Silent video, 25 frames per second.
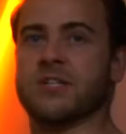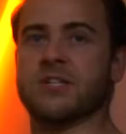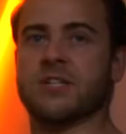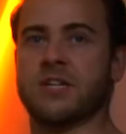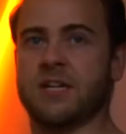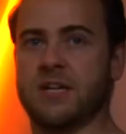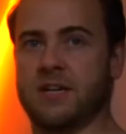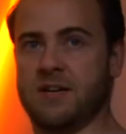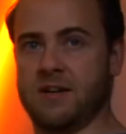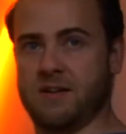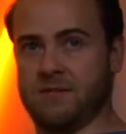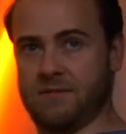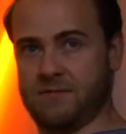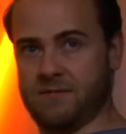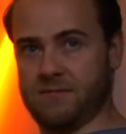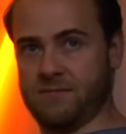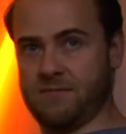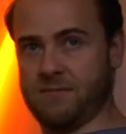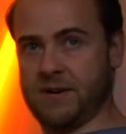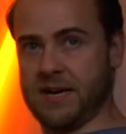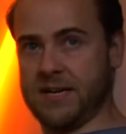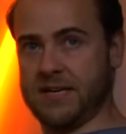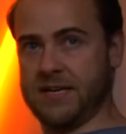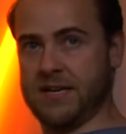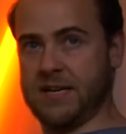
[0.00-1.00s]
see
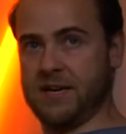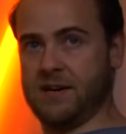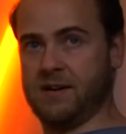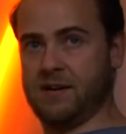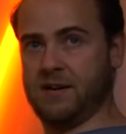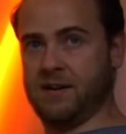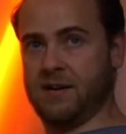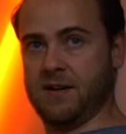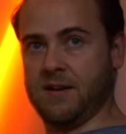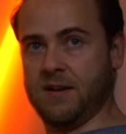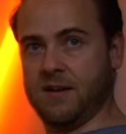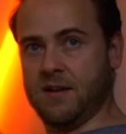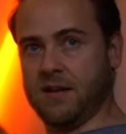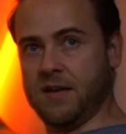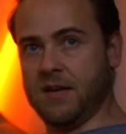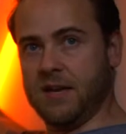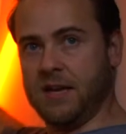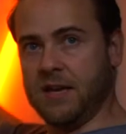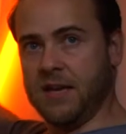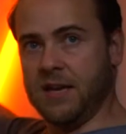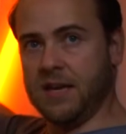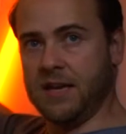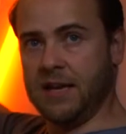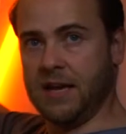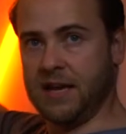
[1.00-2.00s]
right here,
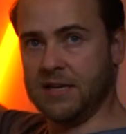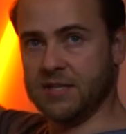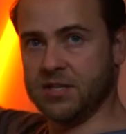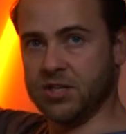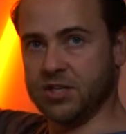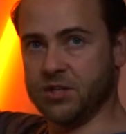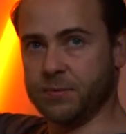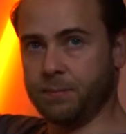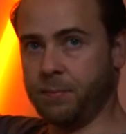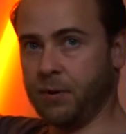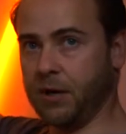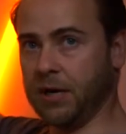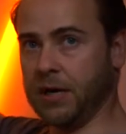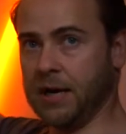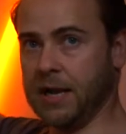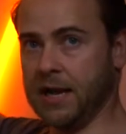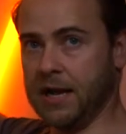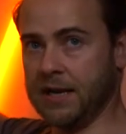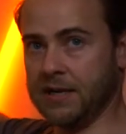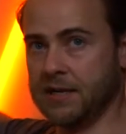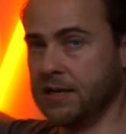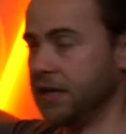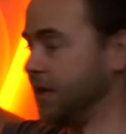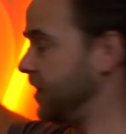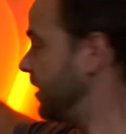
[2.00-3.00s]
it has a
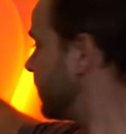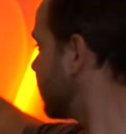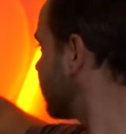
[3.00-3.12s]
spotlight, and